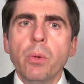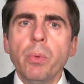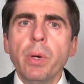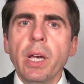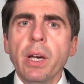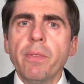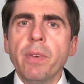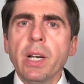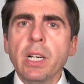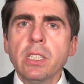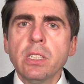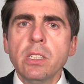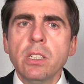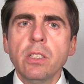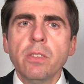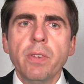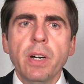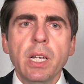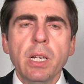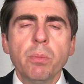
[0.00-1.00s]
We have
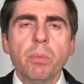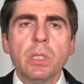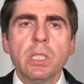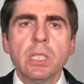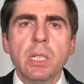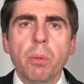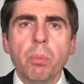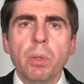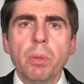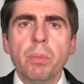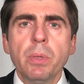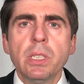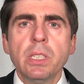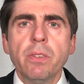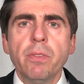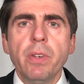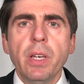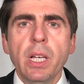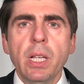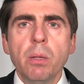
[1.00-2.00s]
excellent vitamin
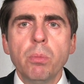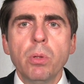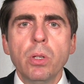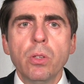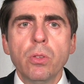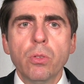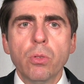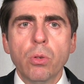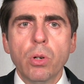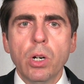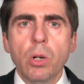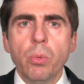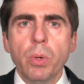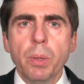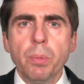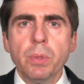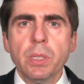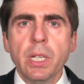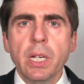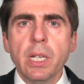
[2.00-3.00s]
supplements available through our
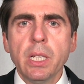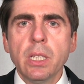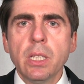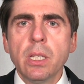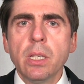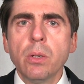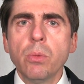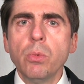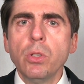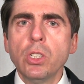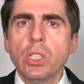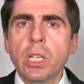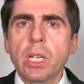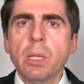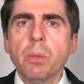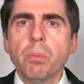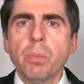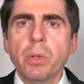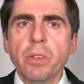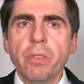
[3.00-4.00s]
website, which
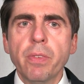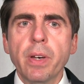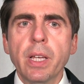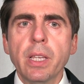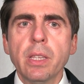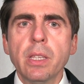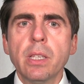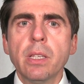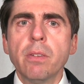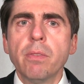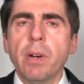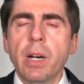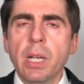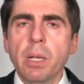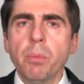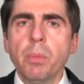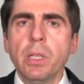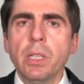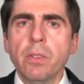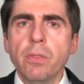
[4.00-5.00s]
can prevent
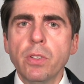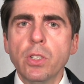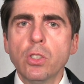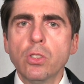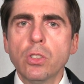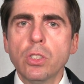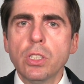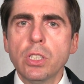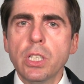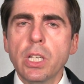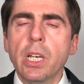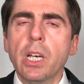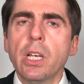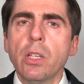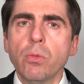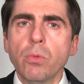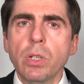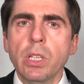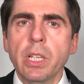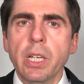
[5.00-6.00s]
vitamin deficiency
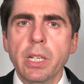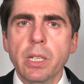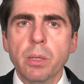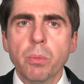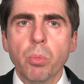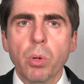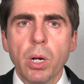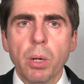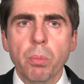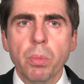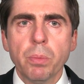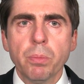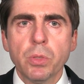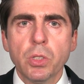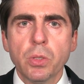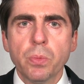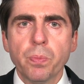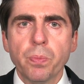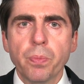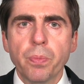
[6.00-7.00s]
and related
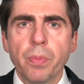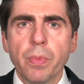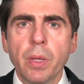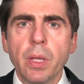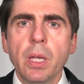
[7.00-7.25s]
problems.